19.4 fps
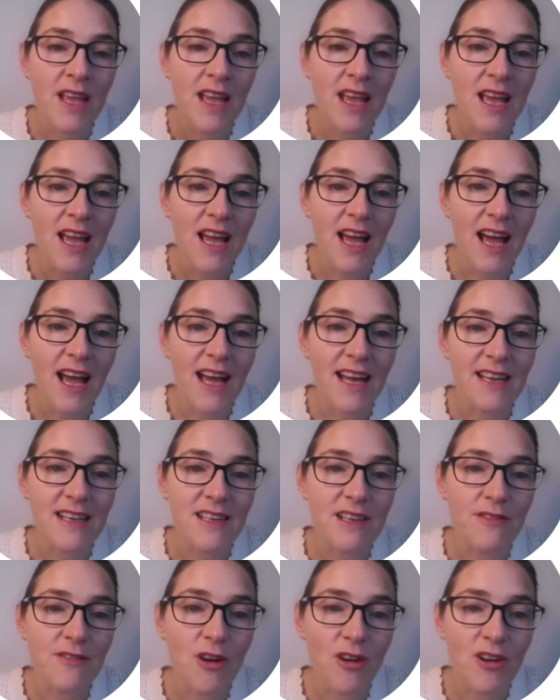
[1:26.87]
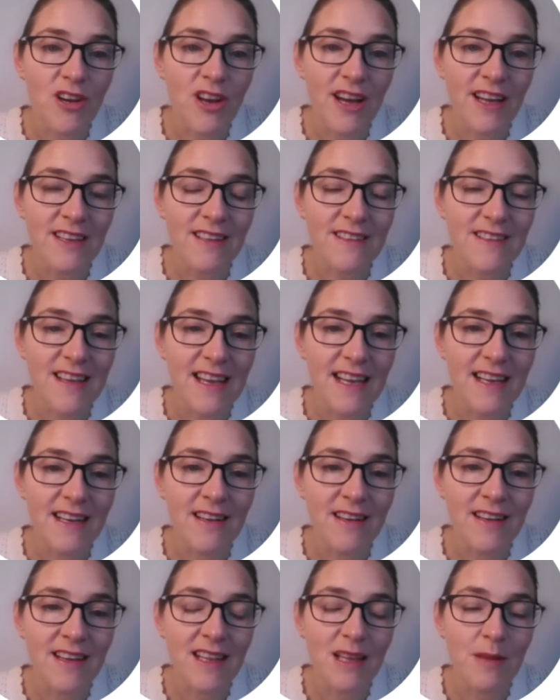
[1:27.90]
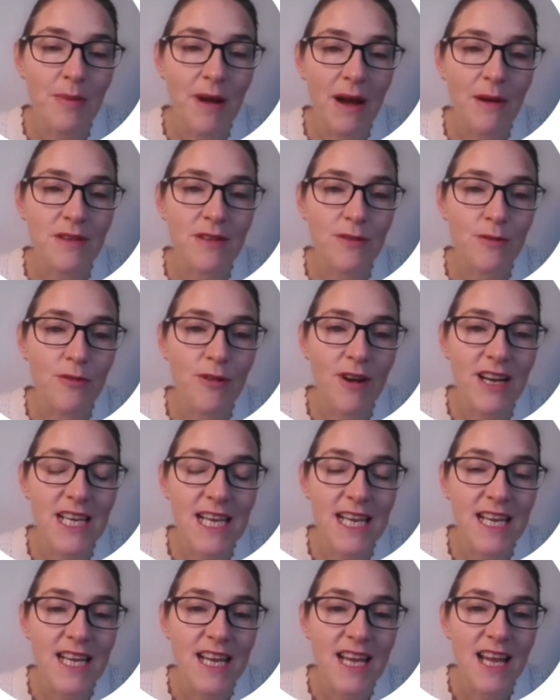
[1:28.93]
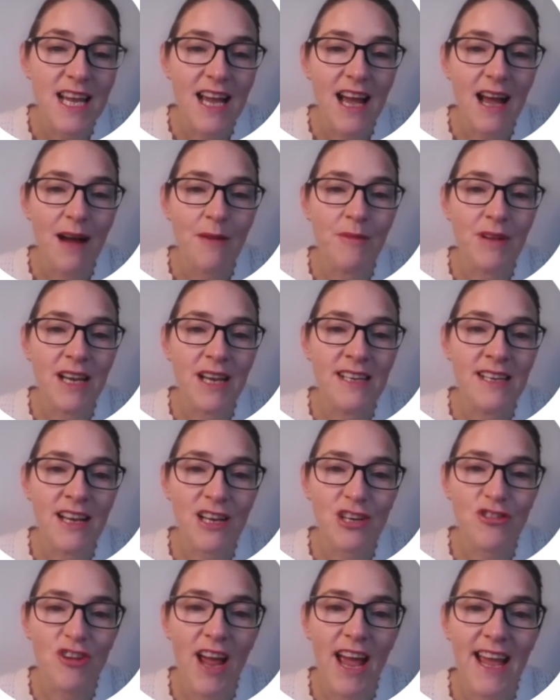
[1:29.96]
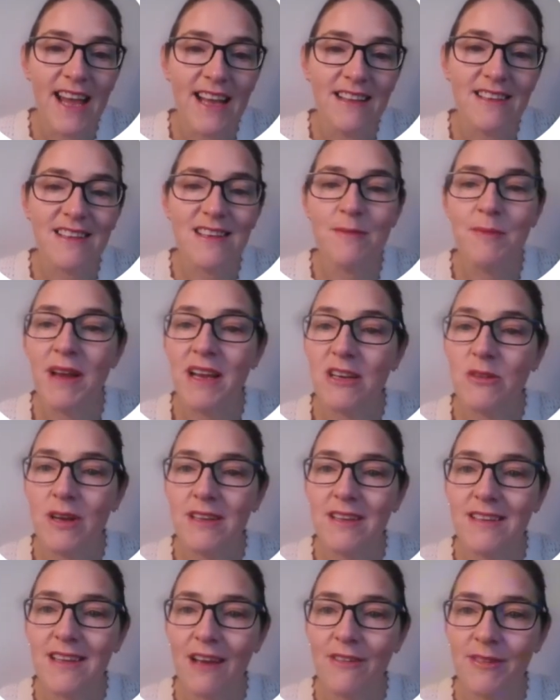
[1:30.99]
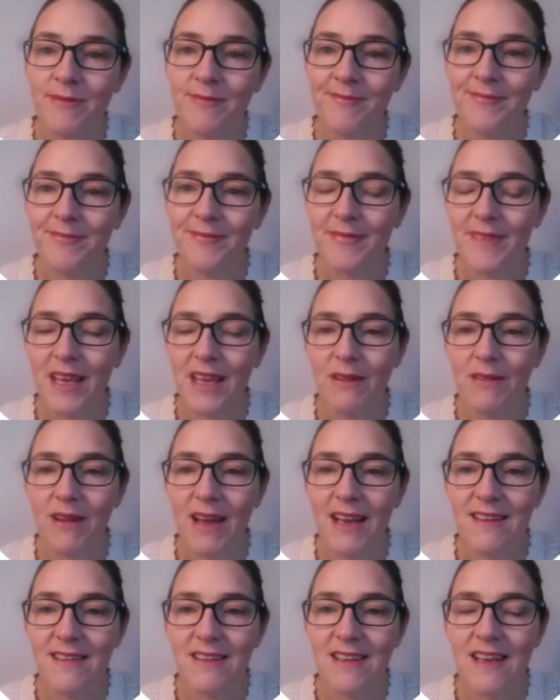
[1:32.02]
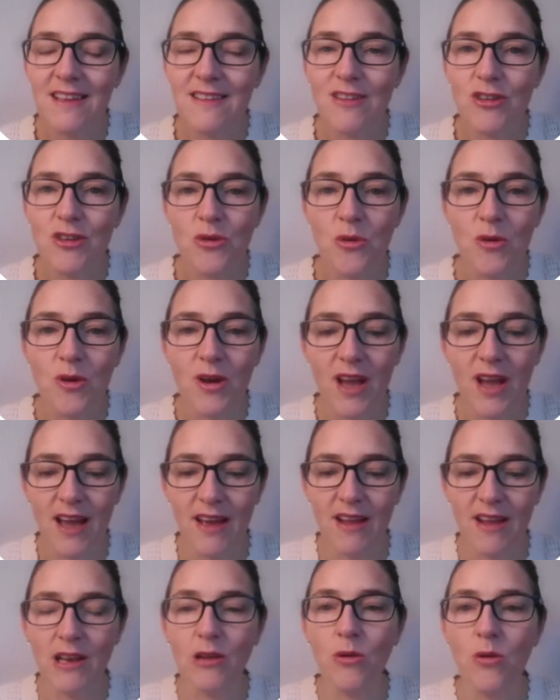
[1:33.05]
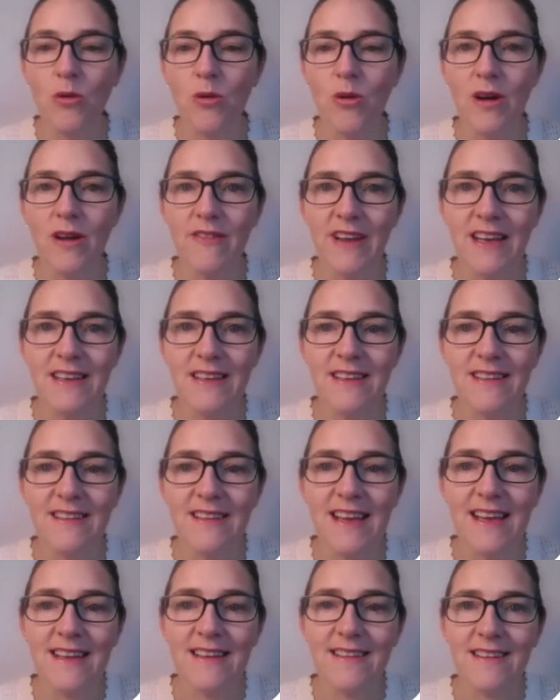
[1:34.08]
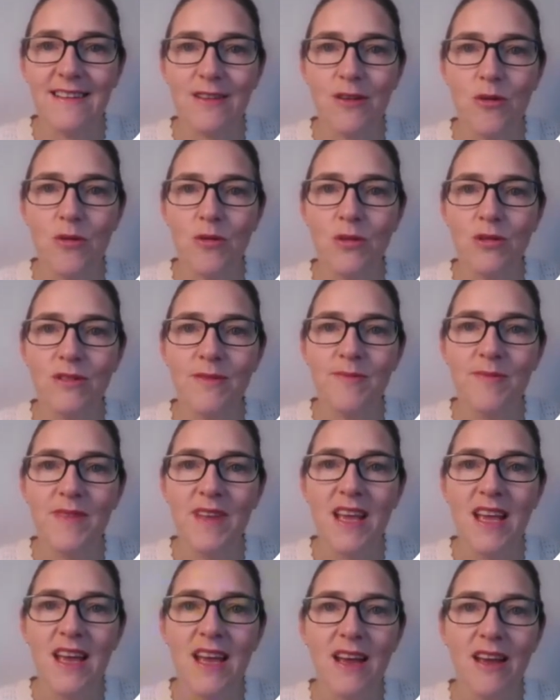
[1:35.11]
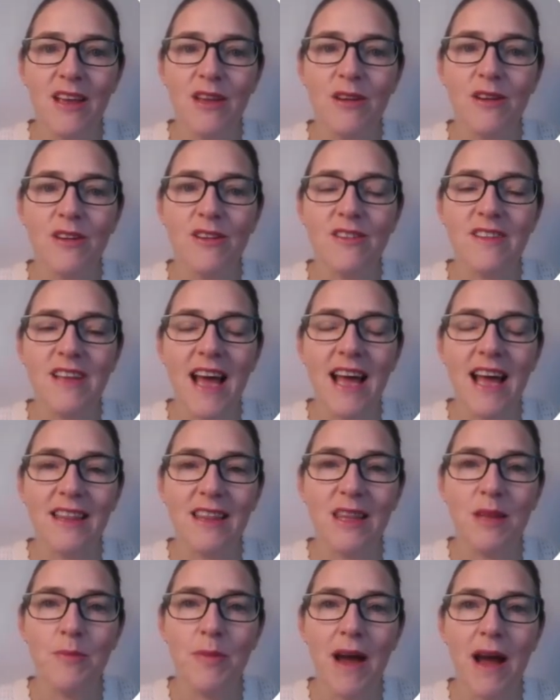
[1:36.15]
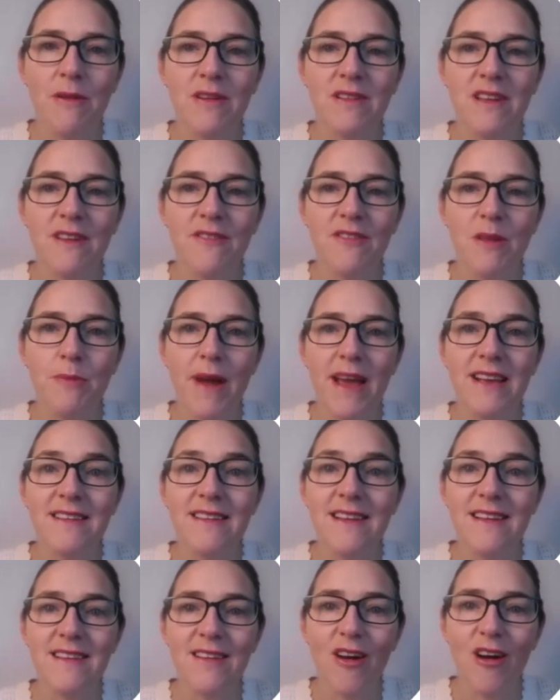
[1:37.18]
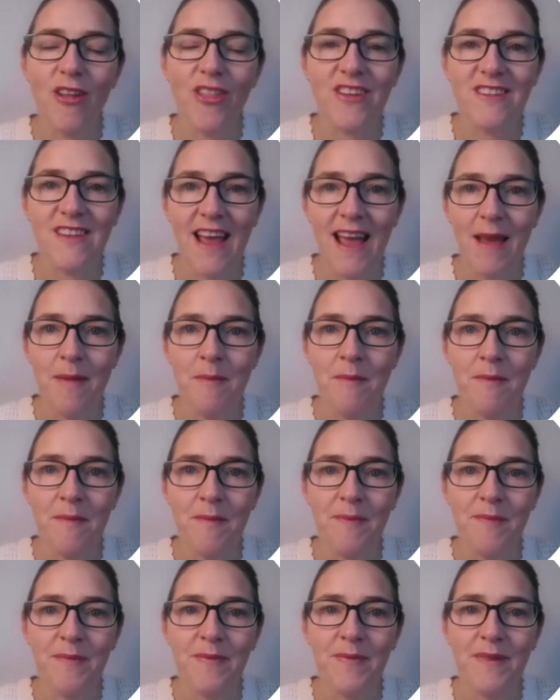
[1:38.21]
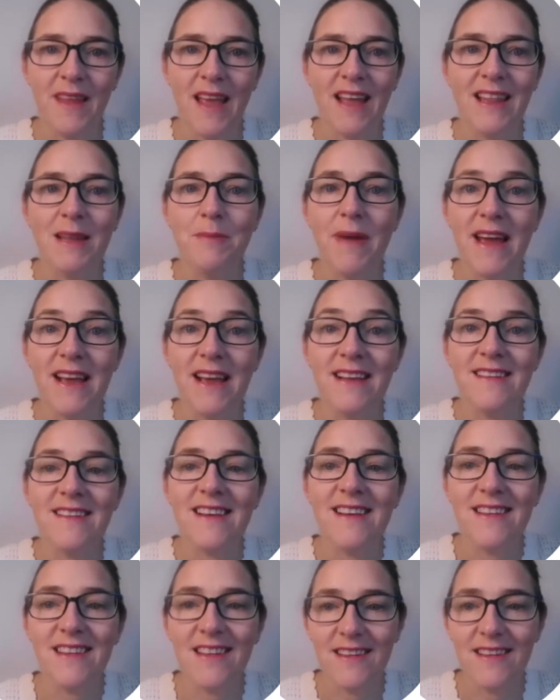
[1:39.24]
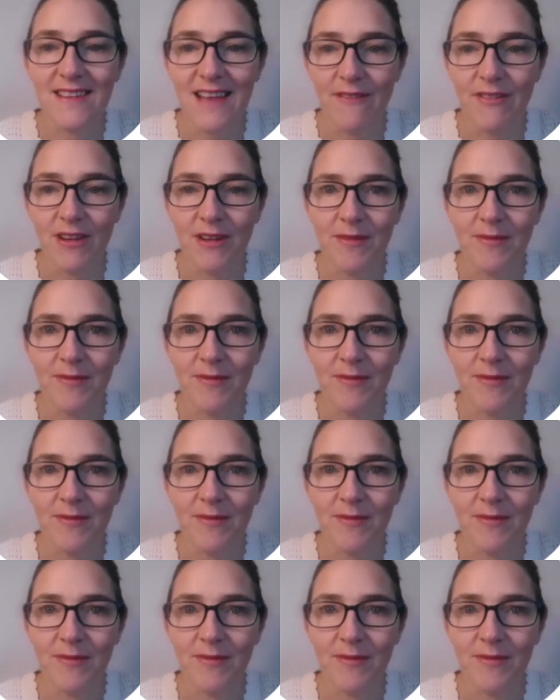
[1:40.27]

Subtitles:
And you've got 19 in the powers already, and we need an extra 8 to make 27. Okay, so there's a shortcut, a law of indices it's called. You can just add the powers if the bases are the same, and the base is the 7.